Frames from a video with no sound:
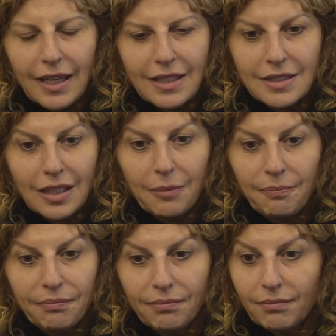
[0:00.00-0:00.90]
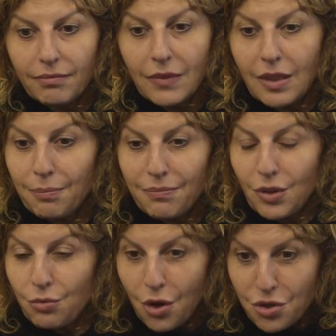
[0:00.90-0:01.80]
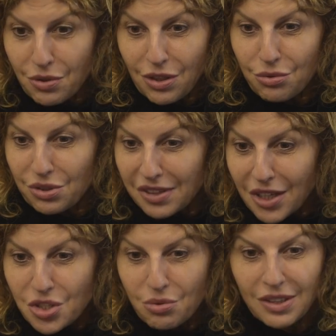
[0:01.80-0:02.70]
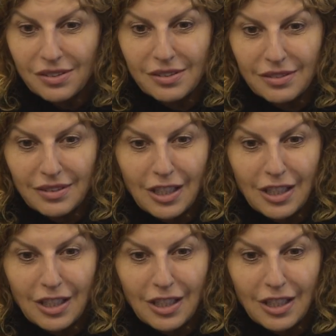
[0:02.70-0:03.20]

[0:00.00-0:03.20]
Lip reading: And the rosary through centuries